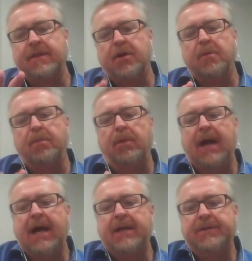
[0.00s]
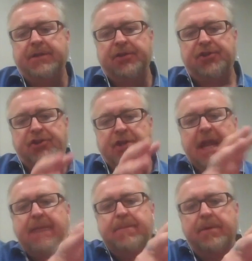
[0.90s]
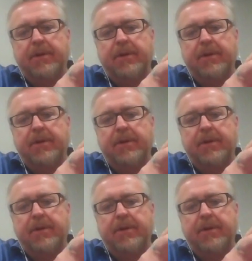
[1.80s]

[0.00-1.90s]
that are applied to shape